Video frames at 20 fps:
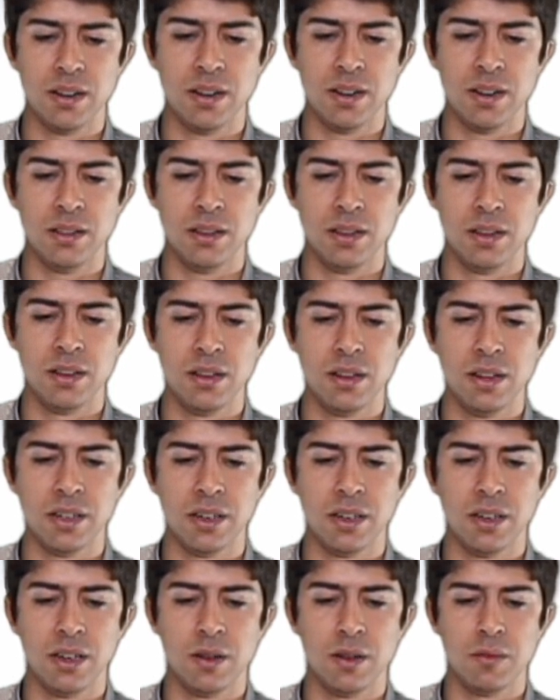and then I
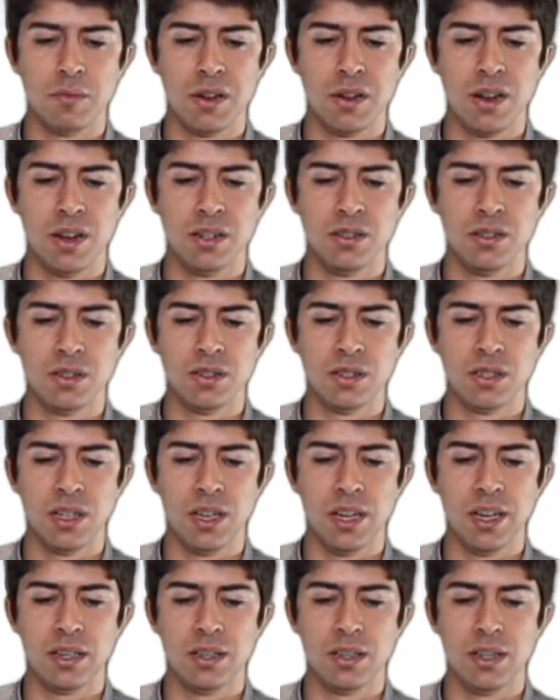can go about and just
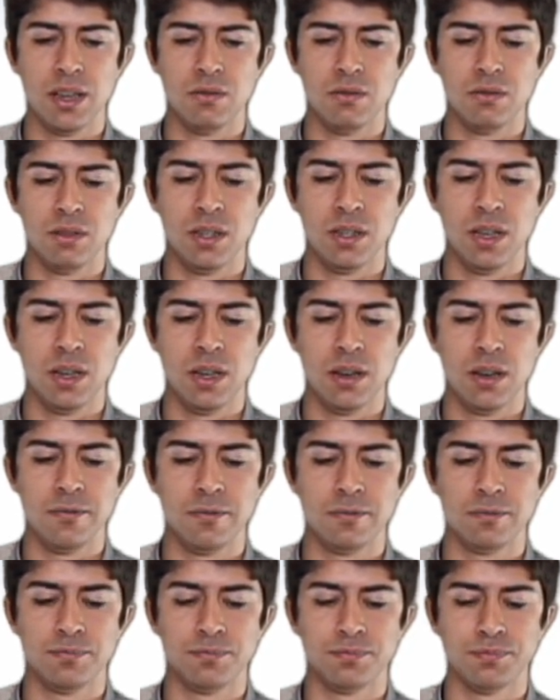select that one there.
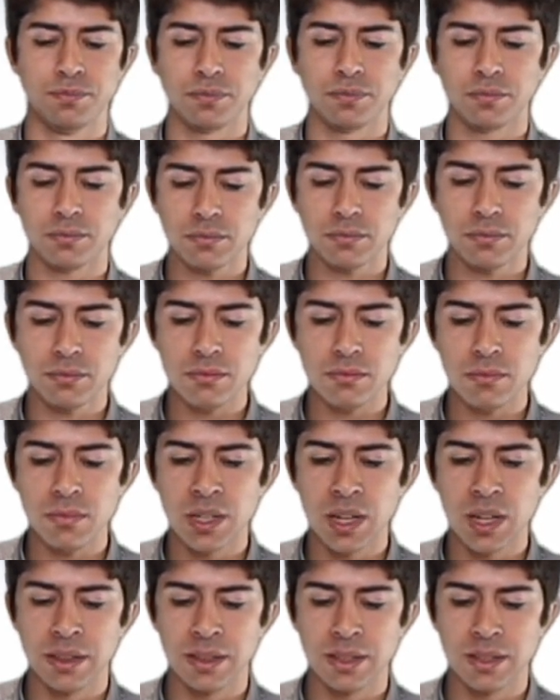
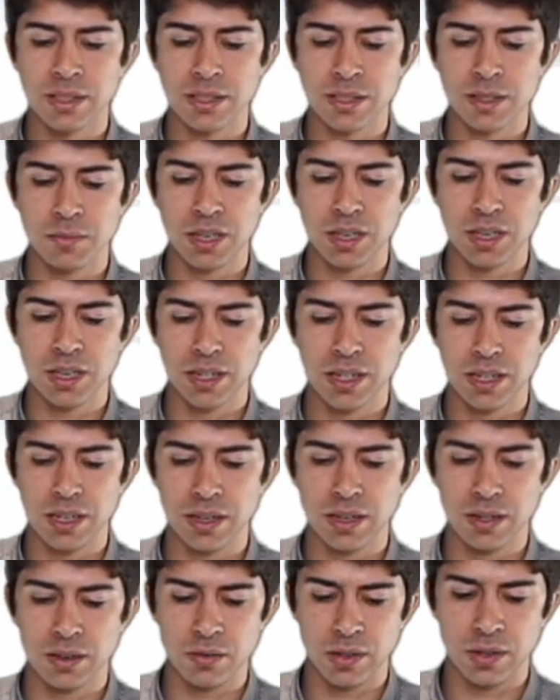And then similarly,
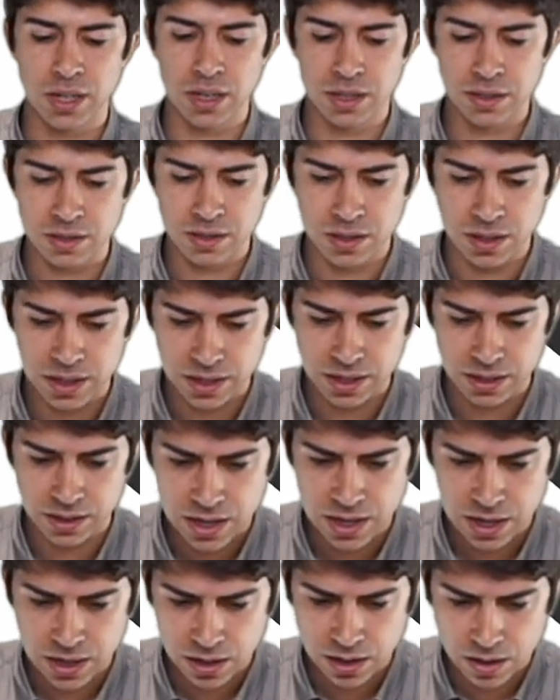we can select
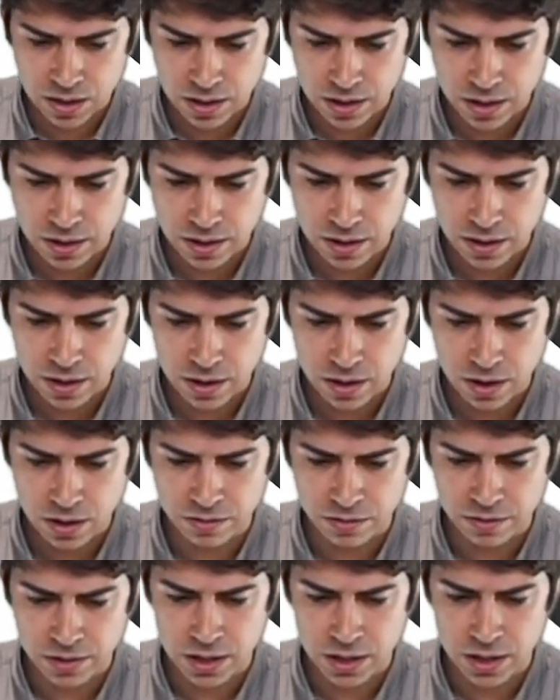that line
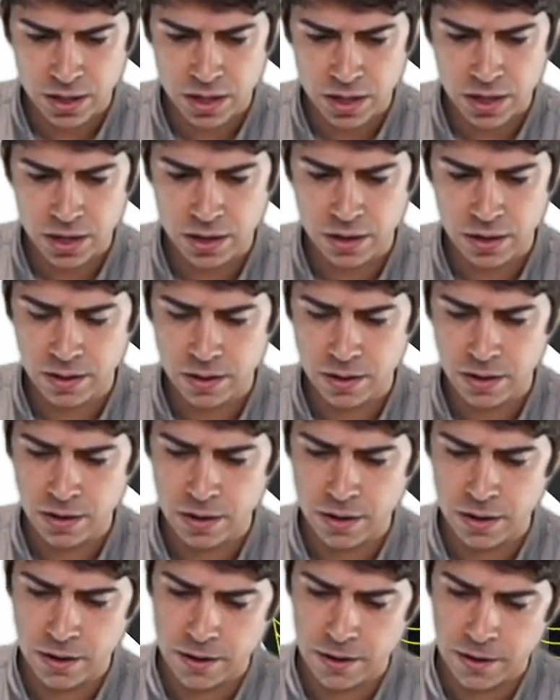over there,
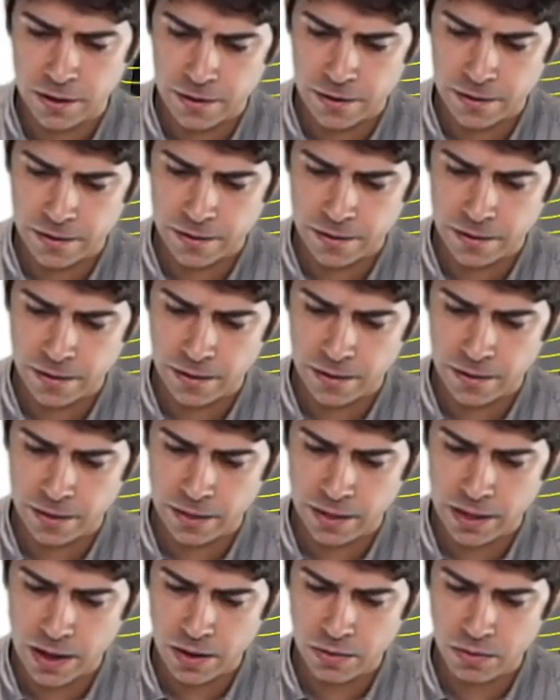
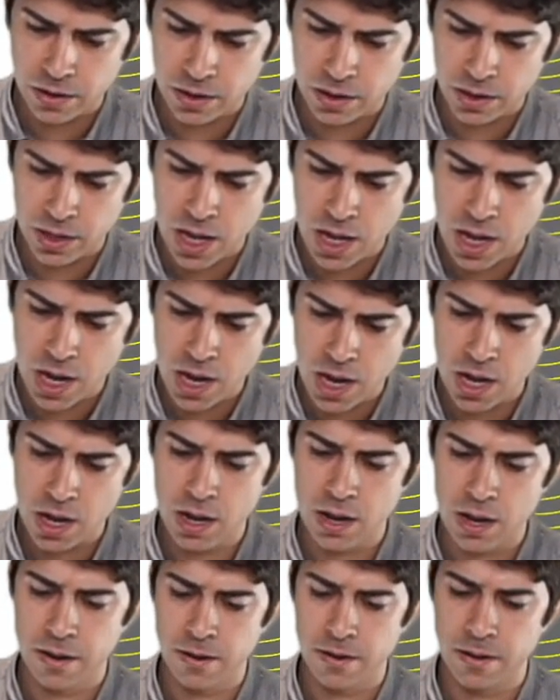and that one there,
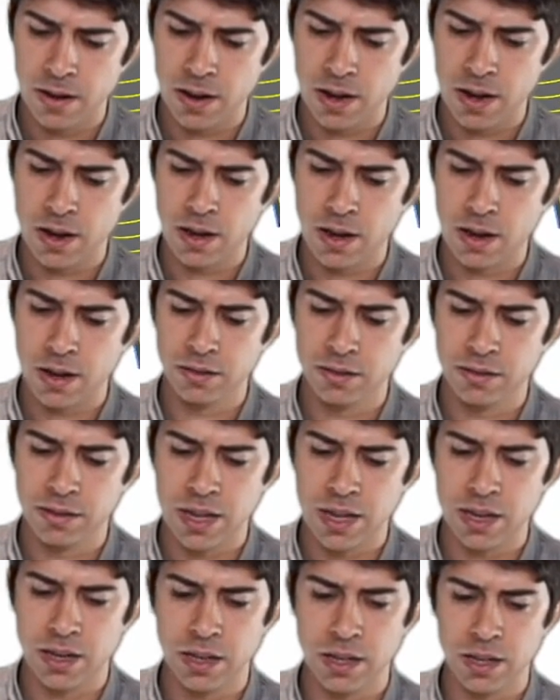and
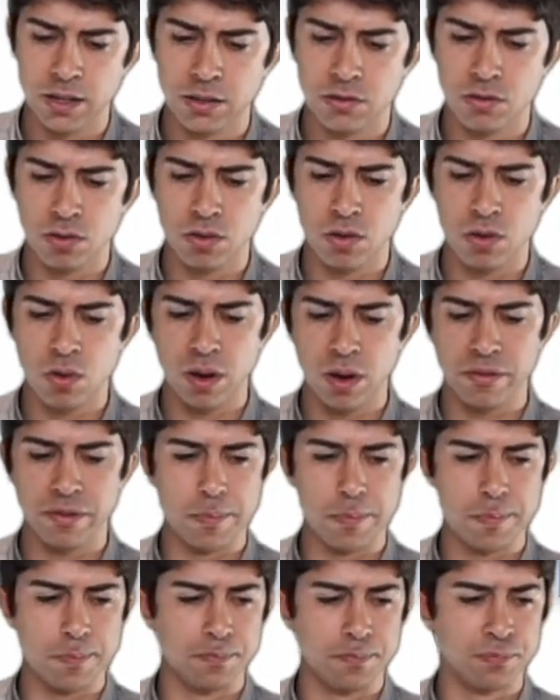that is all of
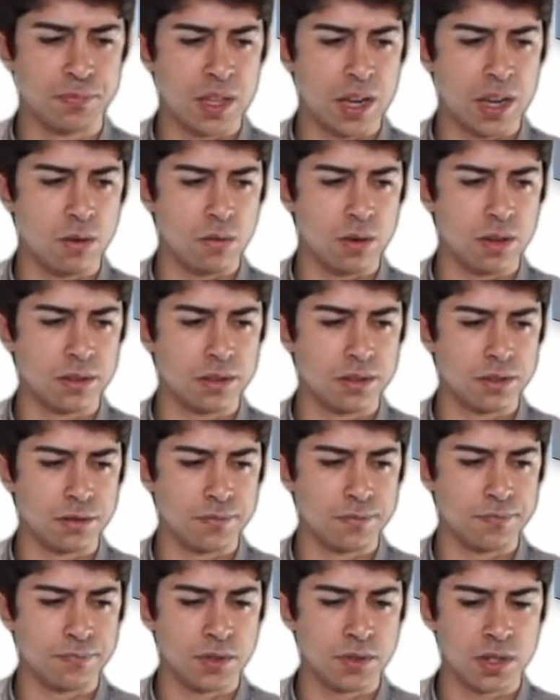them that I want.
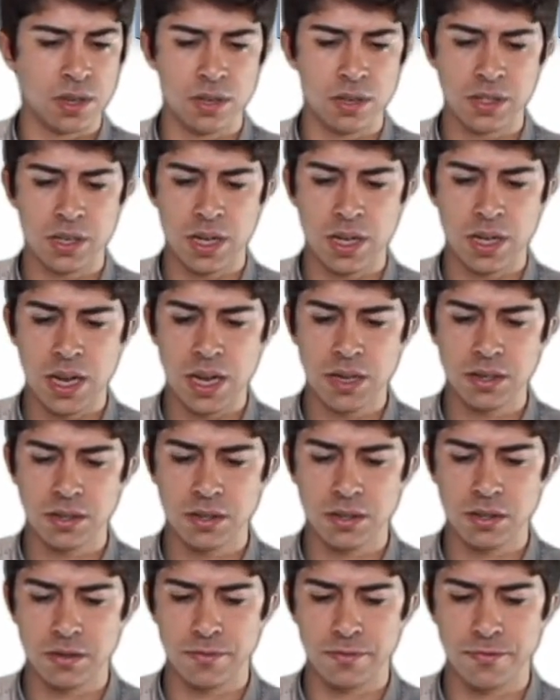So I say
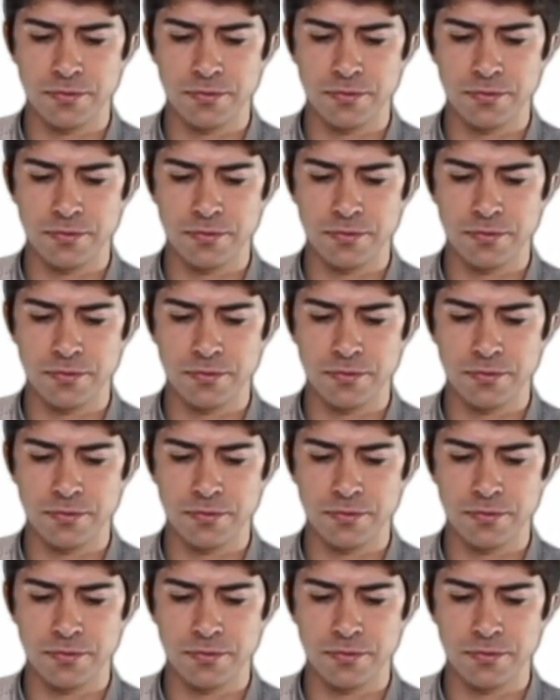yes,